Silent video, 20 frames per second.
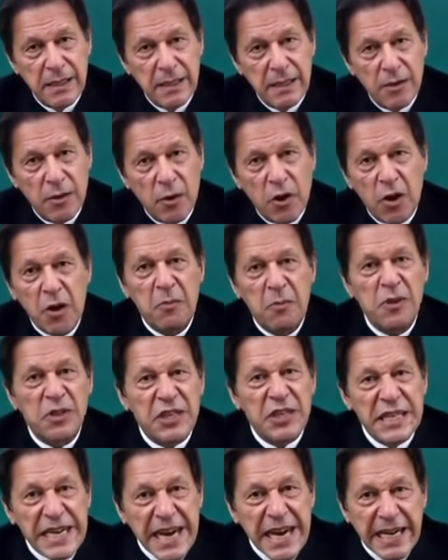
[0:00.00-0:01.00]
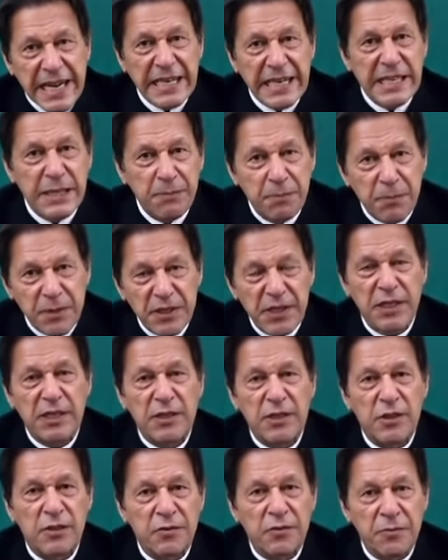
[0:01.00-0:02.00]
almost 90%
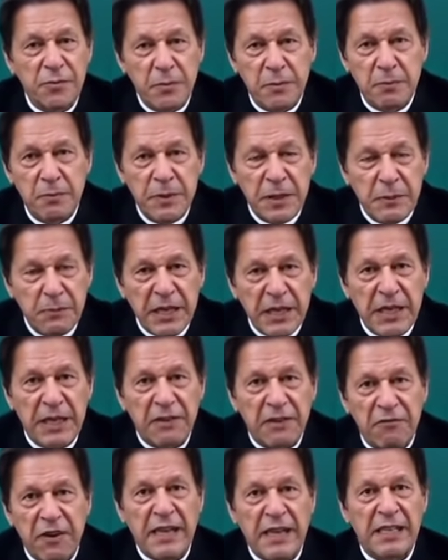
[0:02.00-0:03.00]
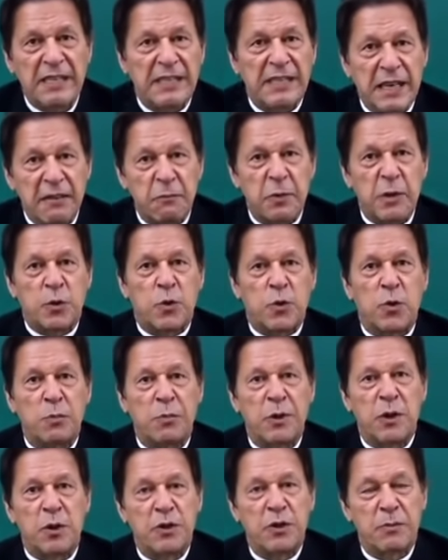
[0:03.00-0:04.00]
of people in Afghanistan will go
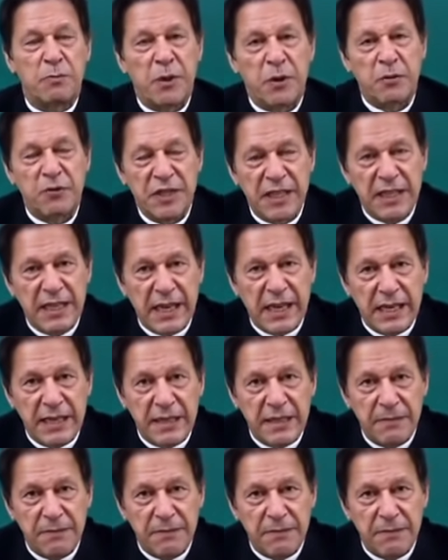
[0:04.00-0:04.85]
below the poverty line.